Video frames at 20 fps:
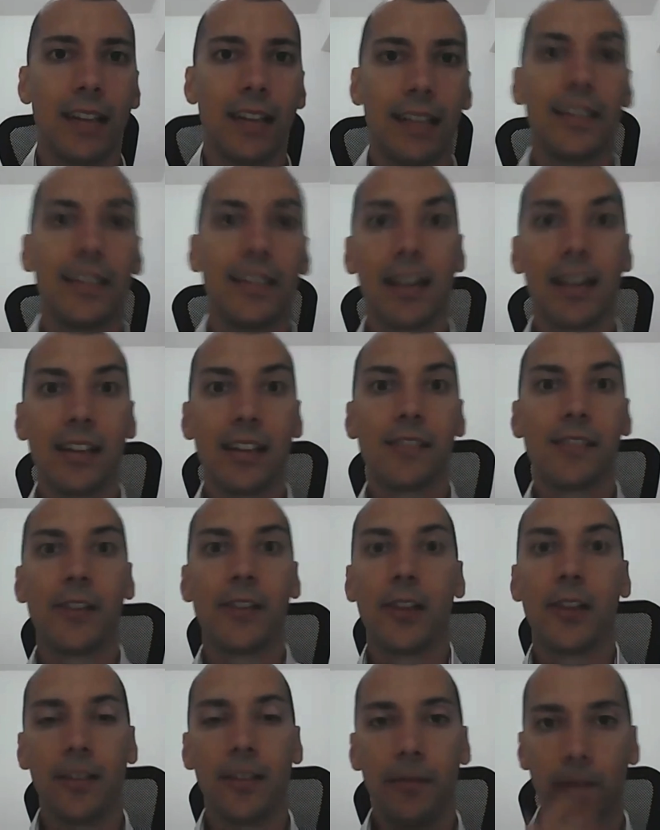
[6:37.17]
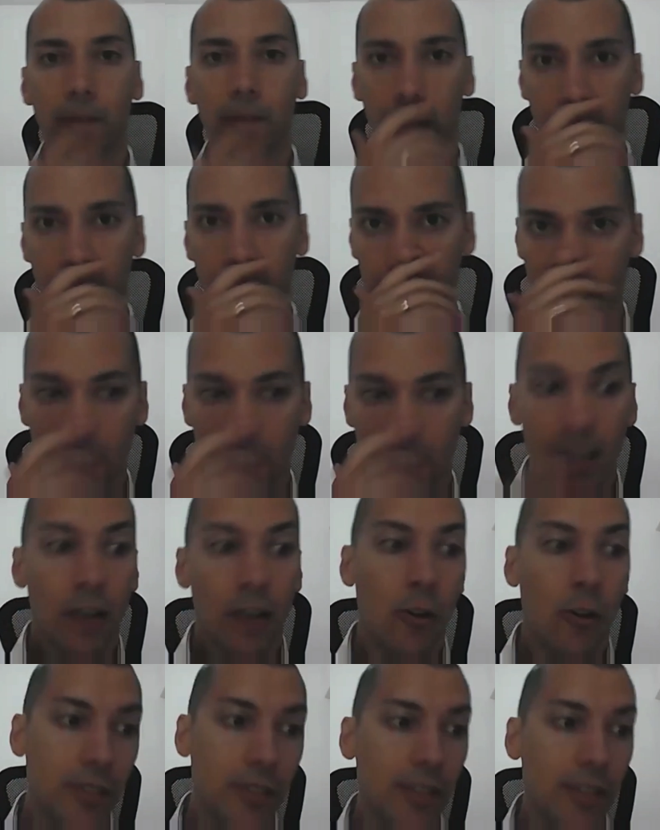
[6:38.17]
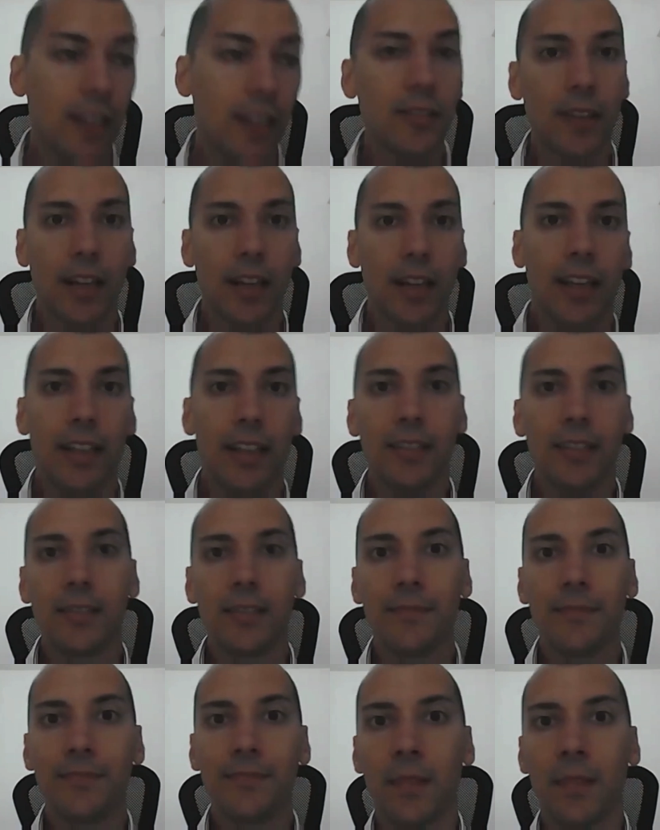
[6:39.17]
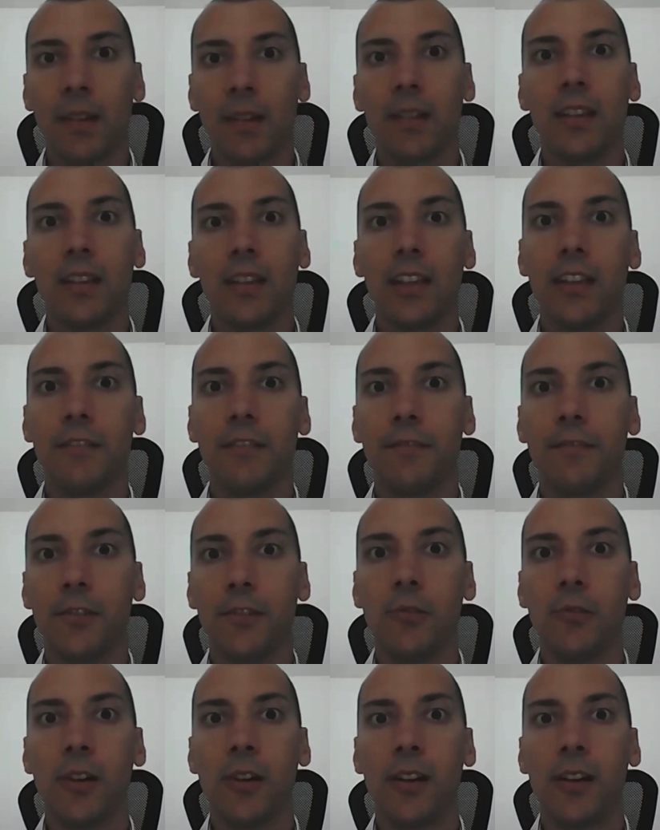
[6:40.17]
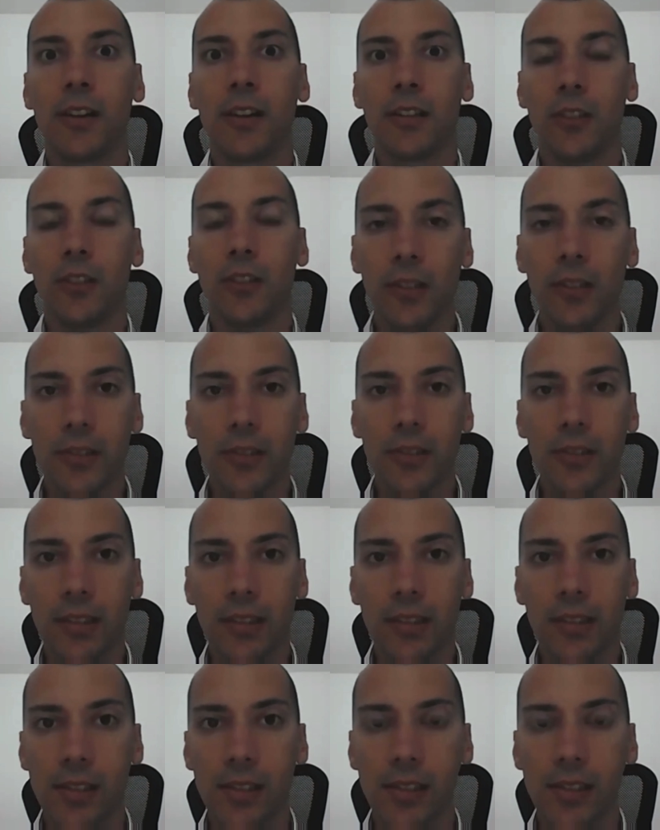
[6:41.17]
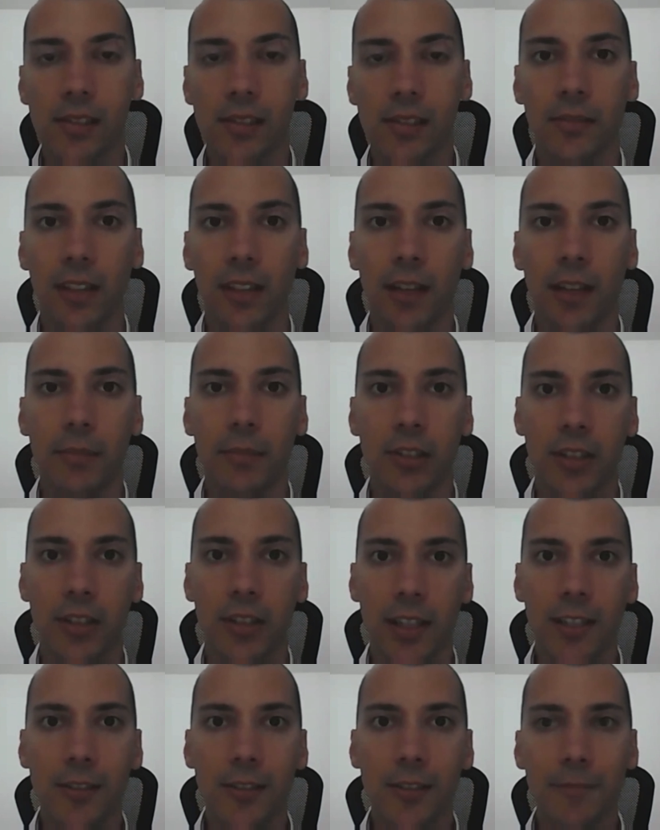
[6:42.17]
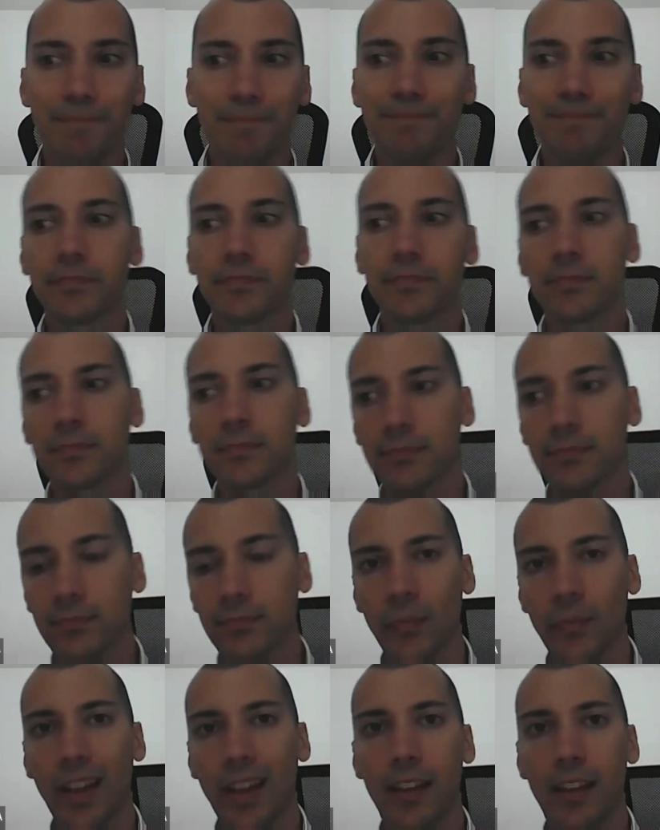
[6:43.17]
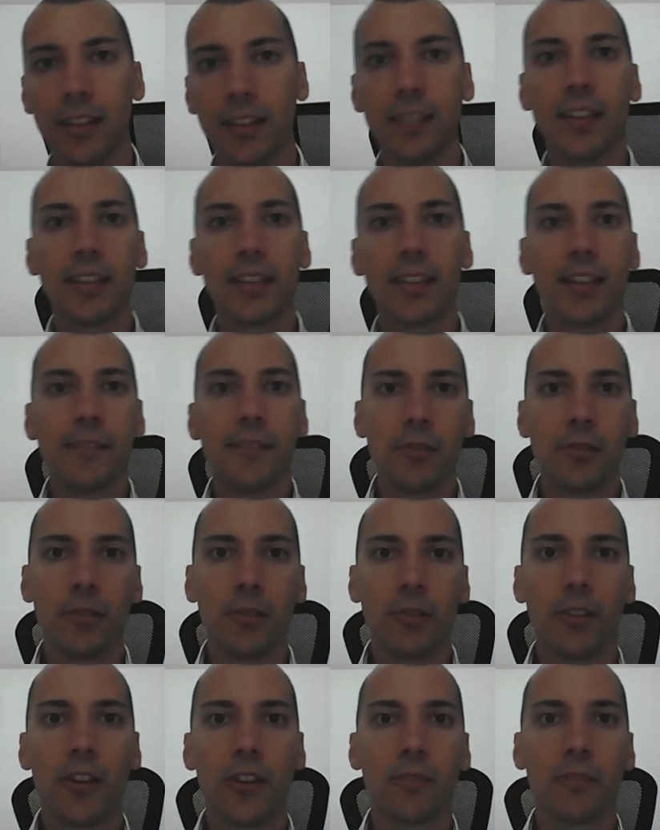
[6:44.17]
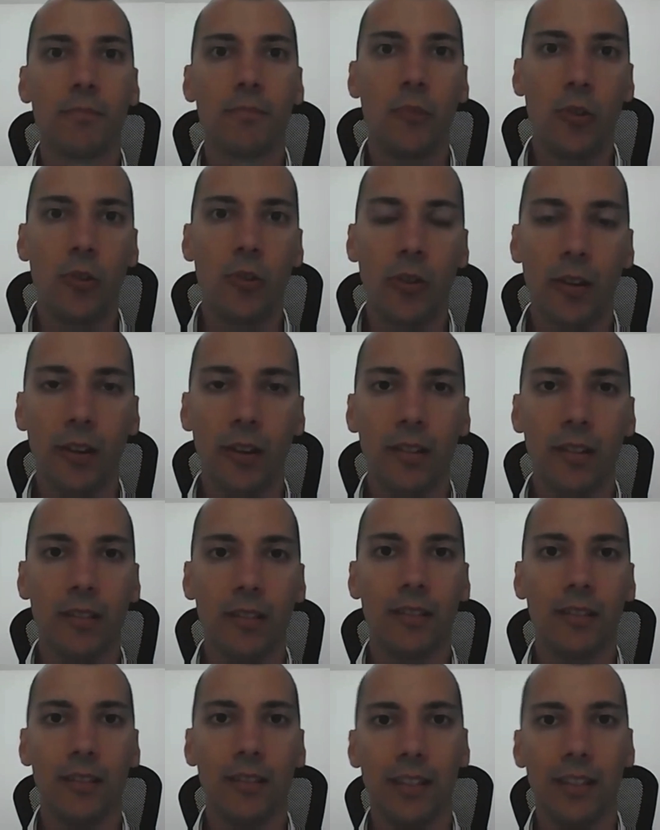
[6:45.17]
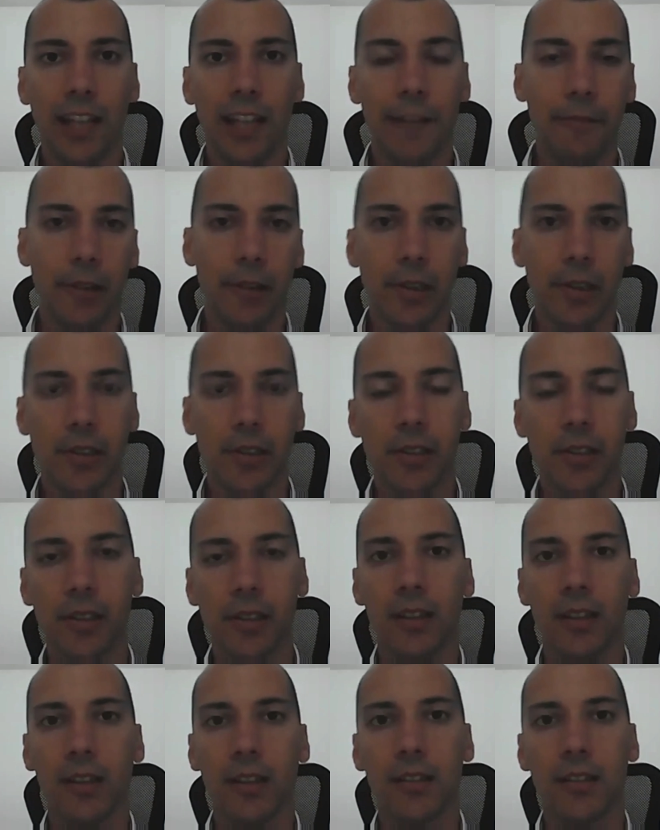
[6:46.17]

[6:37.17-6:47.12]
And that is very difficult. On the other hand, if you are acknowledging the existence of climate change, I think that gives you a lot more leverage